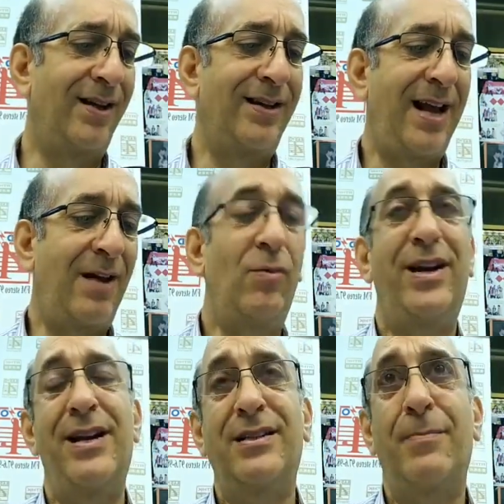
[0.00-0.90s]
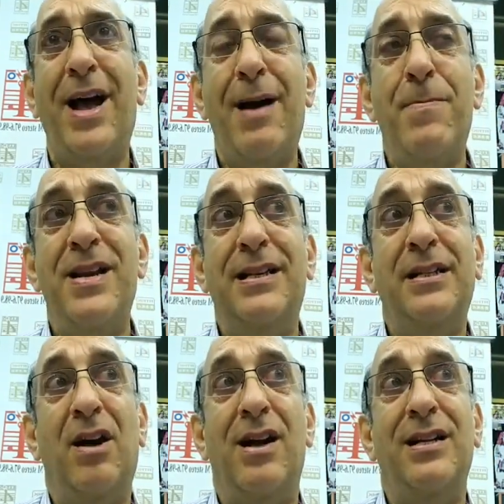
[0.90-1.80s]
and and what ends up happening is
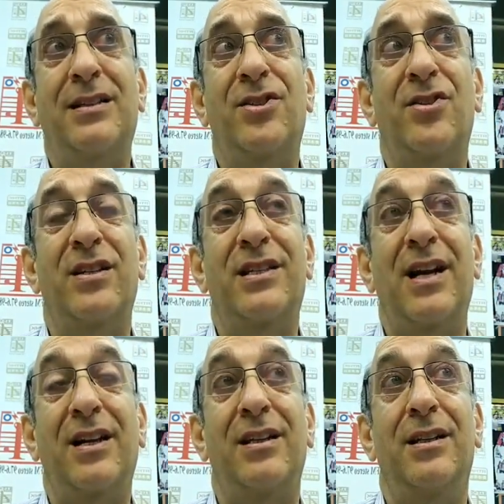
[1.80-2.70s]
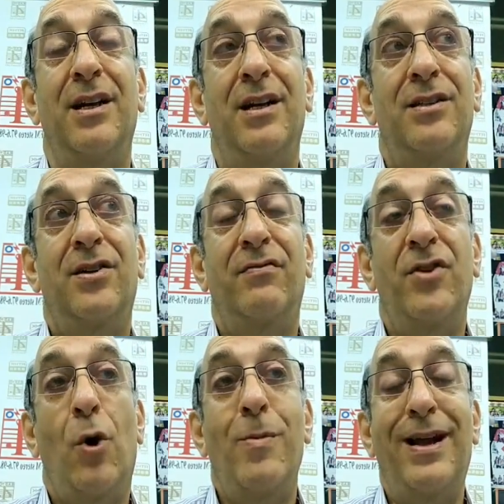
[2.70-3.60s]
the audience is sort of stuck in sort of
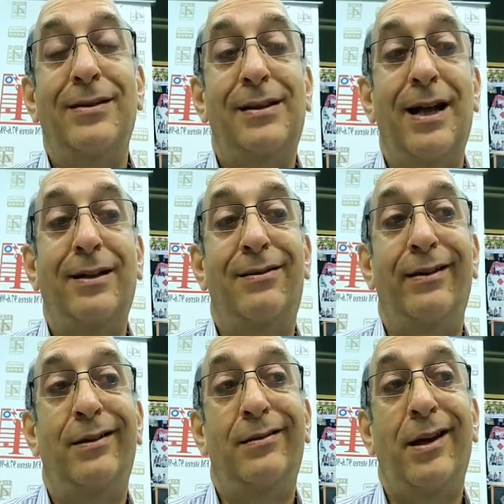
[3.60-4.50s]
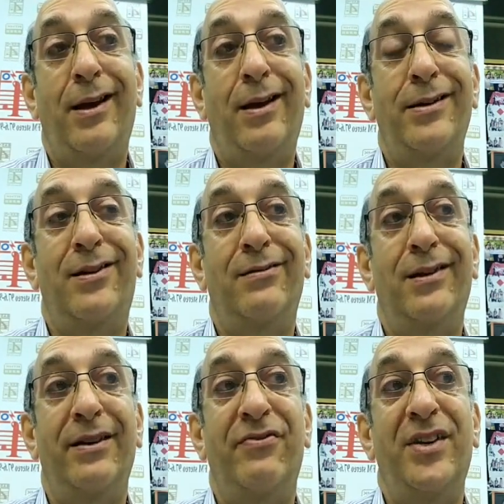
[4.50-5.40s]
no man's land, going, okay, I don't
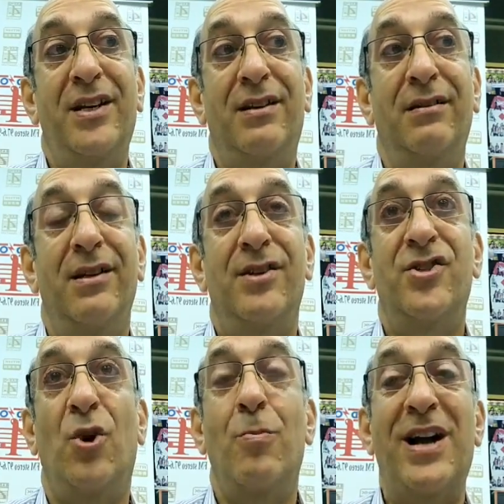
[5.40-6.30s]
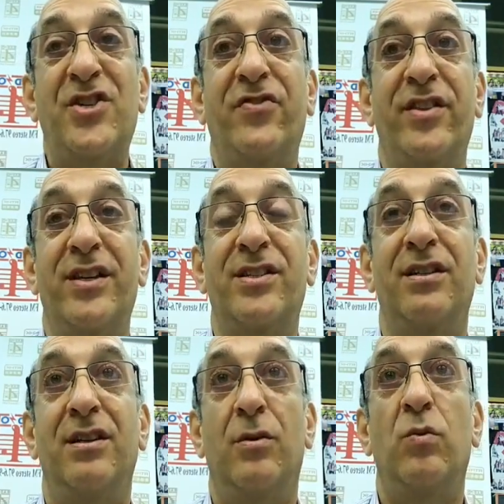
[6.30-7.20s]
really feel so much for this
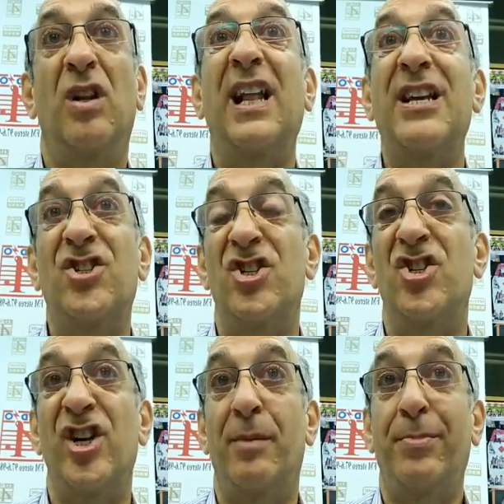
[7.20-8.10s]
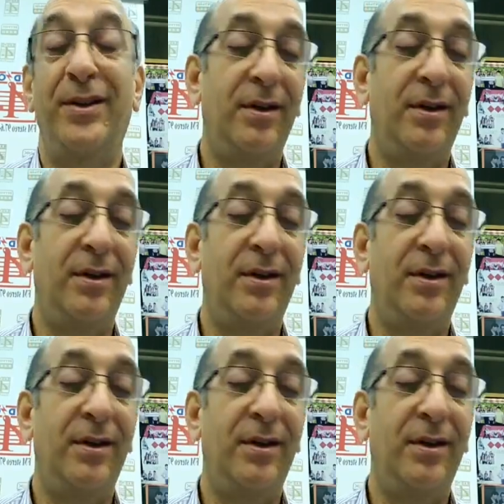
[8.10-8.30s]
relationship.